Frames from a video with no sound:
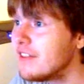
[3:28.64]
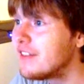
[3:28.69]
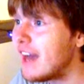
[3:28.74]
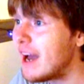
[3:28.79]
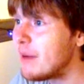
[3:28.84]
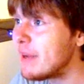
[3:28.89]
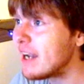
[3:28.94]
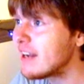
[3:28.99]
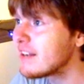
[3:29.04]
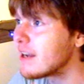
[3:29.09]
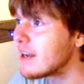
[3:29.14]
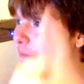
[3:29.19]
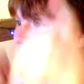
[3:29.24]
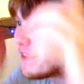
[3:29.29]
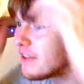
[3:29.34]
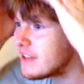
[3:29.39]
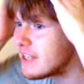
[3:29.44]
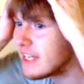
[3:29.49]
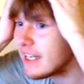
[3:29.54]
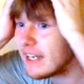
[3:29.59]
That makes up for
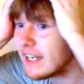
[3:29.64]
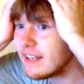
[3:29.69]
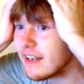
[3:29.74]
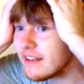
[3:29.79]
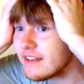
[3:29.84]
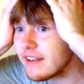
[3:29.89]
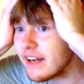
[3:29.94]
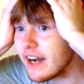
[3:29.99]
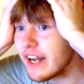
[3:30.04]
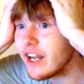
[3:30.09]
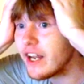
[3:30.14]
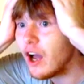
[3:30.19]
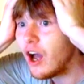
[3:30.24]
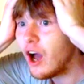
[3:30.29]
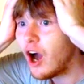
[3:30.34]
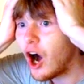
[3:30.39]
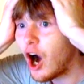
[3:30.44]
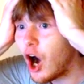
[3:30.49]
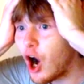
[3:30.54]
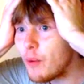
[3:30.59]
the ticket yesterday.
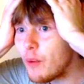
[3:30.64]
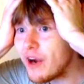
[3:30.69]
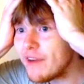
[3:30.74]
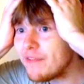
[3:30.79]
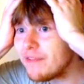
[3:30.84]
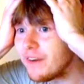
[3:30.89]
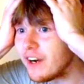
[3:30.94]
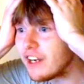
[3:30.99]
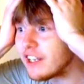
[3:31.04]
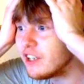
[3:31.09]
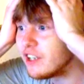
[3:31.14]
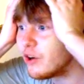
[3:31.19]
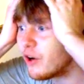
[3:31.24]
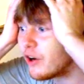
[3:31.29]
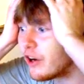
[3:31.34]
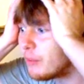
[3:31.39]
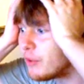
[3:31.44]
Oh my fucking god,